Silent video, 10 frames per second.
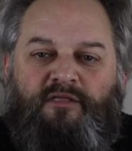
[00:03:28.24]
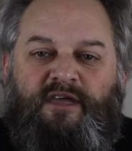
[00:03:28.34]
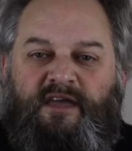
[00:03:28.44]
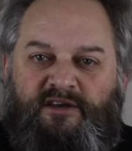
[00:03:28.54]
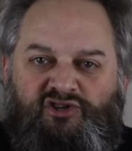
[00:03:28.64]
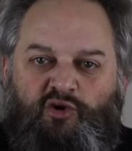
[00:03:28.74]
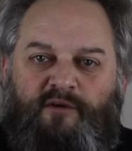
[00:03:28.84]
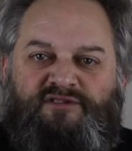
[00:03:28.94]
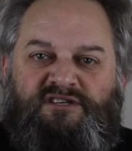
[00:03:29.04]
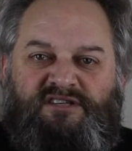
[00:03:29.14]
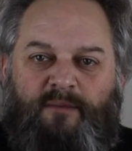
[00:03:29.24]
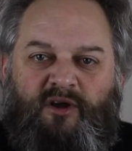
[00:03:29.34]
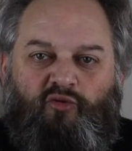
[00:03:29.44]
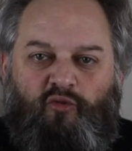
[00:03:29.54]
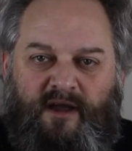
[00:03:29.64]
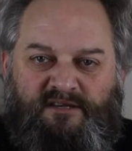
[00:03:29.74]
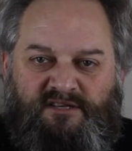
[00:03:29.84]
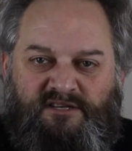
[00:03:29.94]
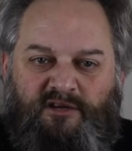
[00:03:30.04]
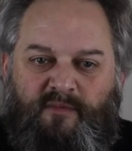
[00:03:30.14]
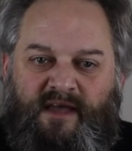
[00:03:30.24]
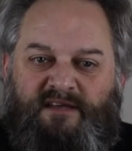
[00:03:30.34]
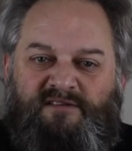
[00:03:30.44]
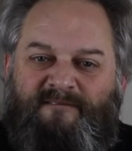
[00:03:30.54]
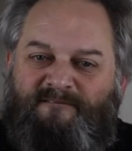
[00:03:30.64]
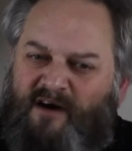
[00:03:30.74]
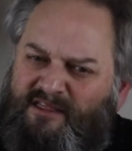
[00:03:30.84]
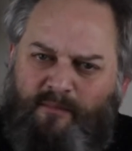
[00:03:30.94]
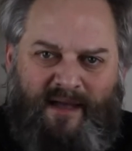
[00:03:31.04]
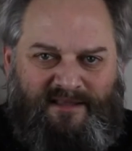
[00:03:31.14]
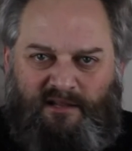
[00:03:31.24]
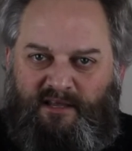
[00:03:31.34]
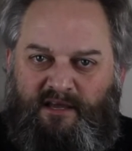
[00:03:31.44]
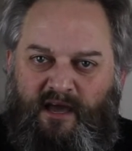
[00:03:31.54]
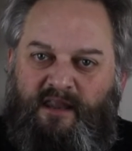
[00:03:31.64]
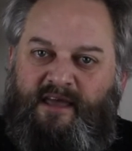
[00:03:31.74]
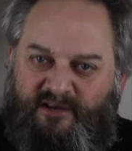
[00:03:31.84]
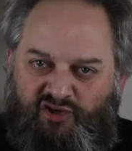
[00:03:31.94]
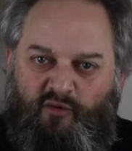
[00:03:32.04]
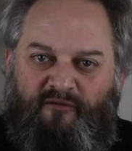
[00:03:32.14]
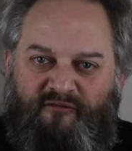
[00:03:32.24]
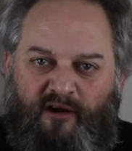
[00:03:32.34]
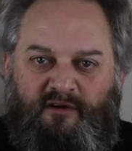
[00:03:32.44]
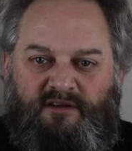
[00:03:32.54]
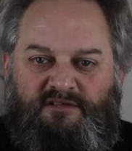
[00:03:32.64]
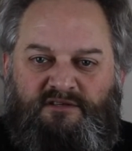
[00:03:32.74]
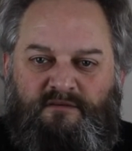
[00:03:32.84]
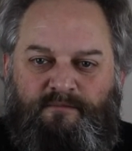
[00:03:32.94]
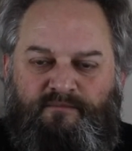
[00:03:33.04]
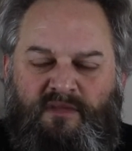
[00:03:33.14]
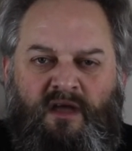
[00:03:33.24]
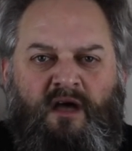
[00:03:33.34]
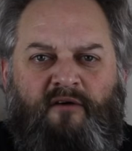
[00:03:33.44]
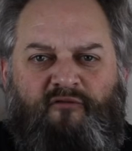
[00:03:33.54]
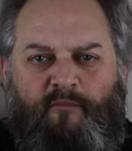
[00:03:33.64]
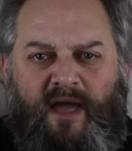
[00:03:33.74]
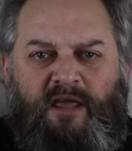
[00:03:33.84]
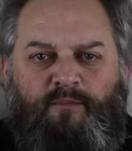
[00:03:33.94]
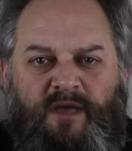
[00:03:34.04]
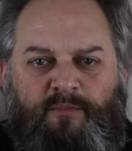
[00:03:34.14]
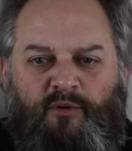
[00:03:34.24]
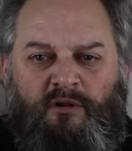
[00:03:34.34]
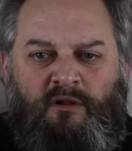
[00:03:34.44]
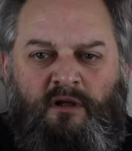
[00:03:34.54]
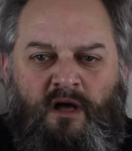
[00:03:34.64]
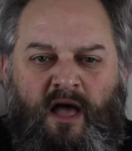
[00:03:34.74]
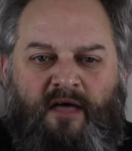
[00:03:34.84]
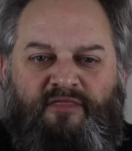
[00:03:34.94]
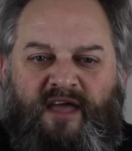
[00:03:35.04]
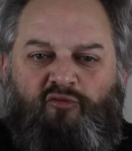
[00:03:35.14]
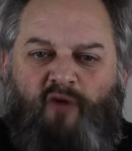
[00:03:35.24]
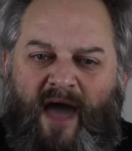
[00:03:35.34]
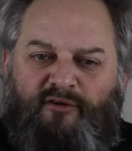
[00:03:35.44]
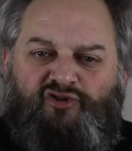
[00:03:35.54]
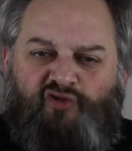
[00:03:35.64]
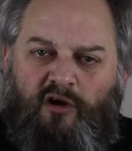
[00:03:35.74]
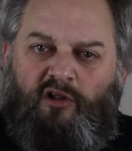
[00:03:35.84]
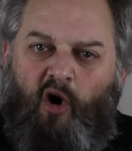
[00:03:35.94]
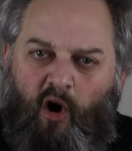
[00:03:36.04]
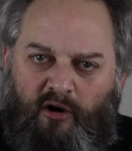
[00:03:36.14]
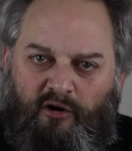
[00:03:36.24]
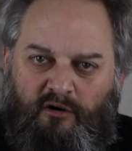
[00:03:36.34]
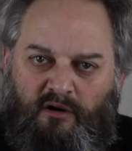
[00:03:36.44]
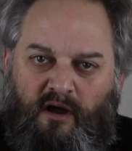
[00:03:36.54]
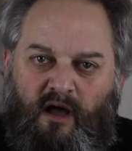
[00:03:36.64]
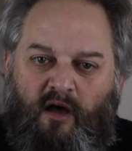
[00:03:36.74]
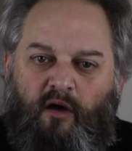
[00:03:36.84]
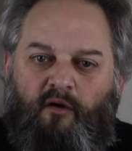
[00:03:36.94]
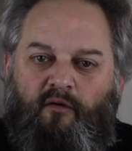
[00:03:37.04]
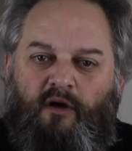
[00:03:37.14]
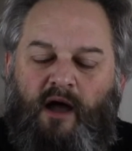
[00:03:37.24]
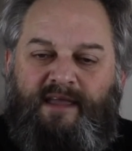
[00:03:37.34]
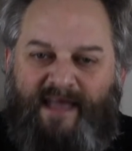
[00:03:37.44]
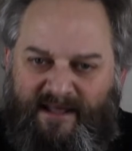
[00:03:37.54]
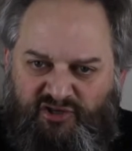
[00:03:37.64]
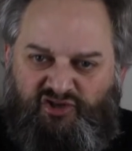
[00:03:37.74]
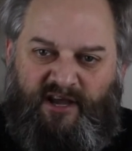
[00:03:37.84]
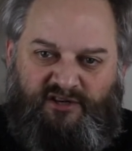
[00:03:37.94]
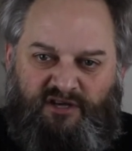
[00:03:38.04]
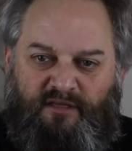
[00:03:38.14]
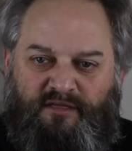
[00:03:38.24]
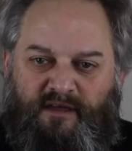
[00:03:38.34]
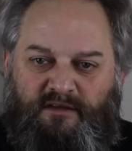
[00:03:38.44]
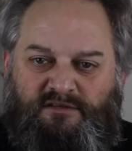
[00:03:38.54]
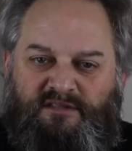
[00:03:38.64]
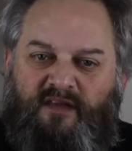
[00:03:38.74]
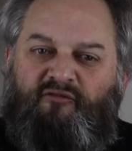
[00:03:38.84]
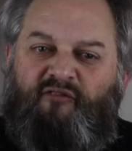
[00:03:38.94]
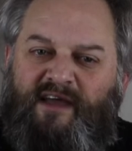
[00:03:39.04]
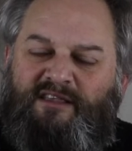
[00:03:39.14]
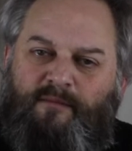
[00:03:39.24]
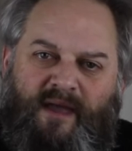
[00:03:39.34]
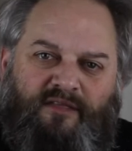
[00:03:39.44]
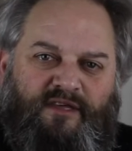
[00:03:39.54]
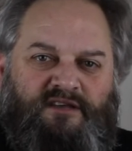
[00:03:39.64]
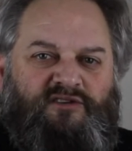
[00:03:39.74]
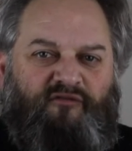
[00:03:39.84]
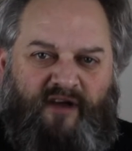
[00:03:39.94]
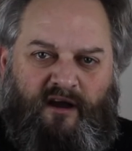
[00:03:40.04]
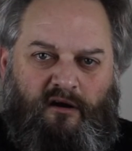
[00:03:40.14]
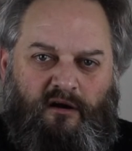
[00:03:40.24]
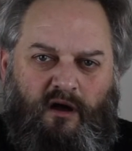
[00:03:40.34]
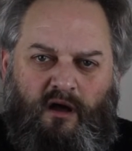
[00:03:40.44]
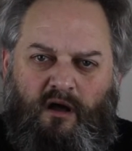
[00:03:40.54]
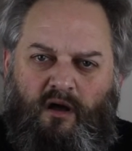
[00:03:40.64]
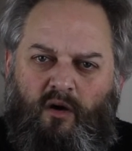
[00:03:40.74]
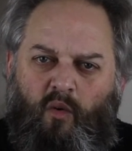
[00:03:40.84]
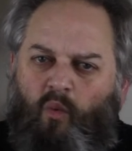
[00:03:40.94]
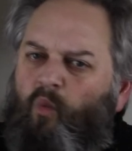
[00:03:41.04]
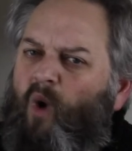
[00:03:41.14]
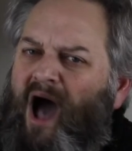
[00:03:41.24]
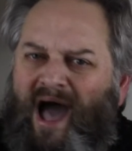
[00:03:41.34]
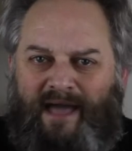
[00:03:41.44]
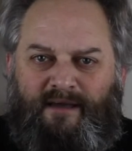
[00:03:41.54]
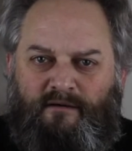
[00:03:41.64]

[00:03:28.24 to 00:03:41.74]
The issue of systemic racism is fundamentally an issue of fairness. For many people, they'd rather struggle harder against changing things than fight to make things fair. Why?